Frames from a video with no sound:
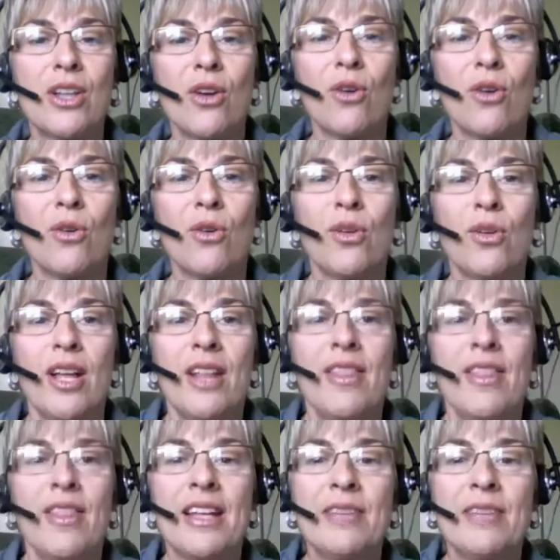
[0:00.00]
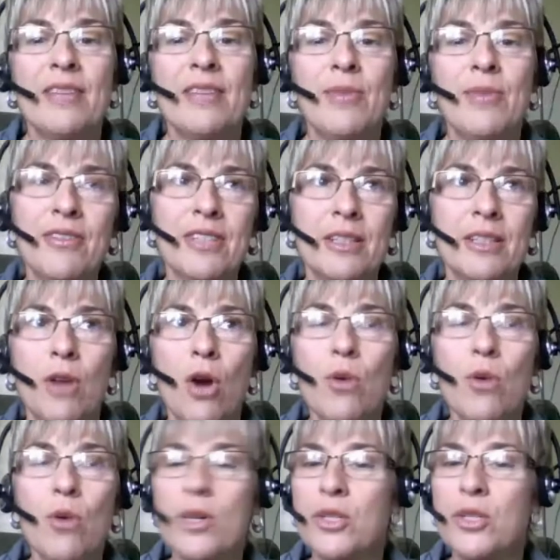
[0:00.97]
So and we have to
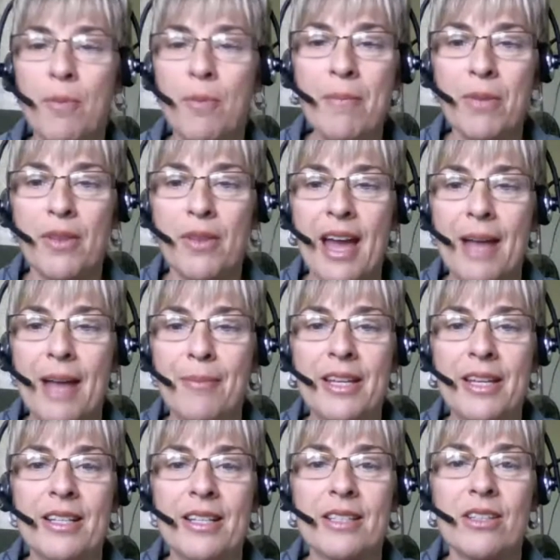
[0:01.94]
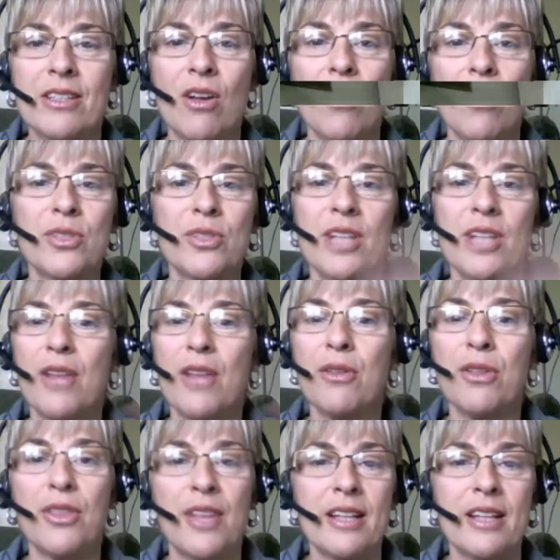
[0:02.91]
always remember that, because all those
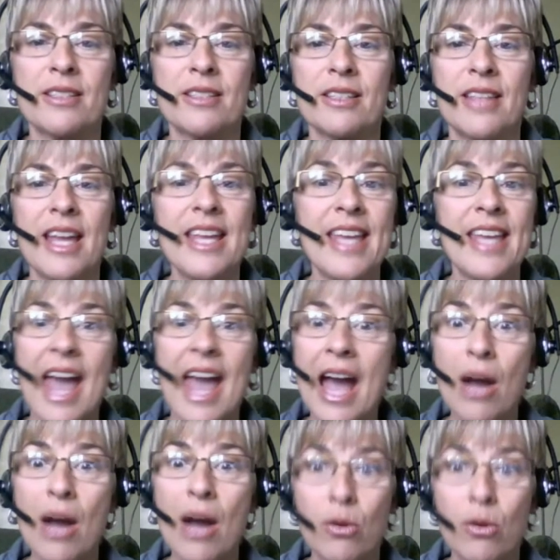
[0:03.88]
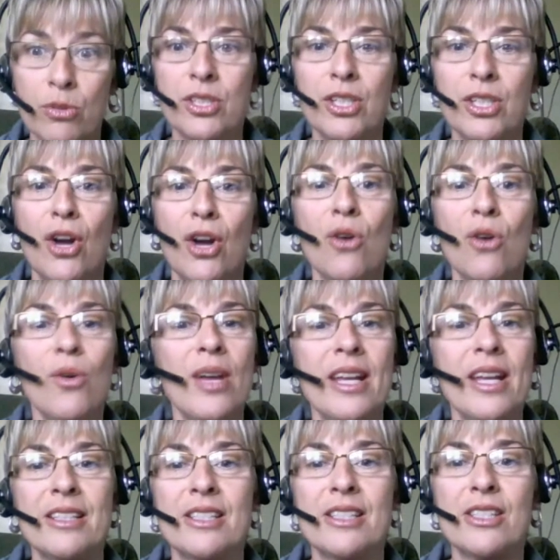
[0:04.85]
other things, they count,
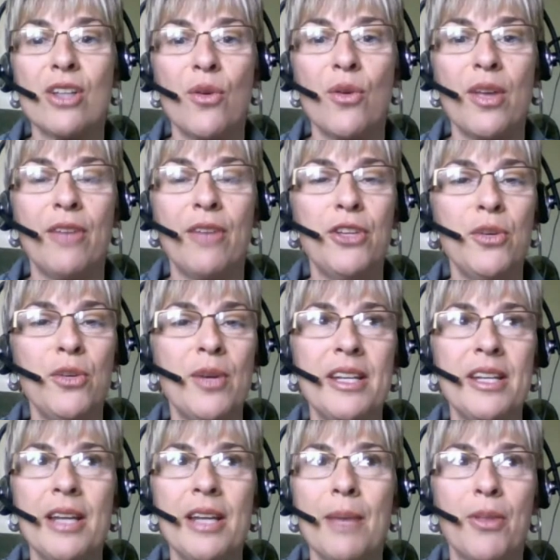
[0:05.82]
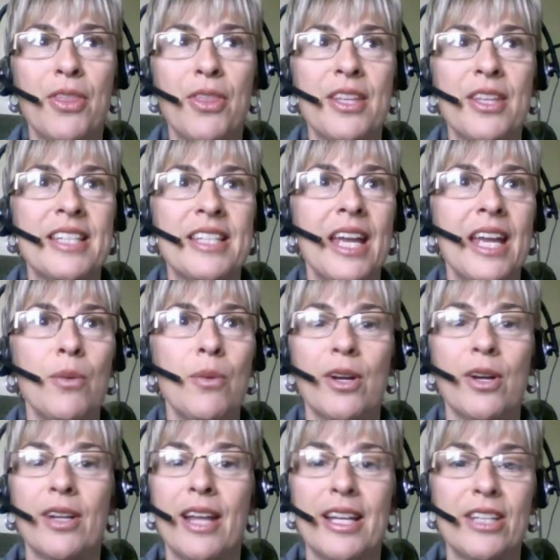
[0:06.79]
and so if you end up with a day
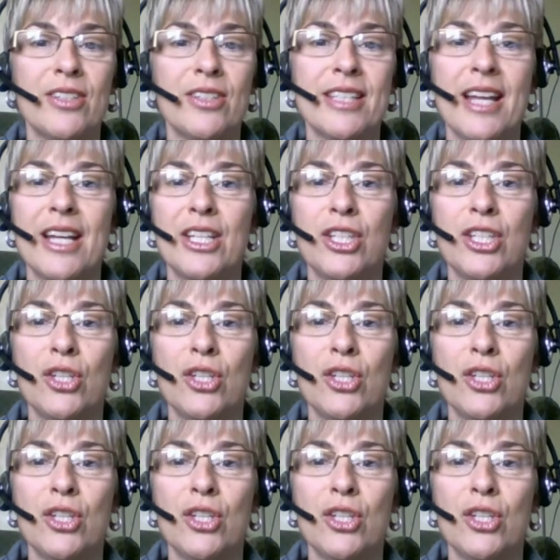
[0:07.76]
where, like you said,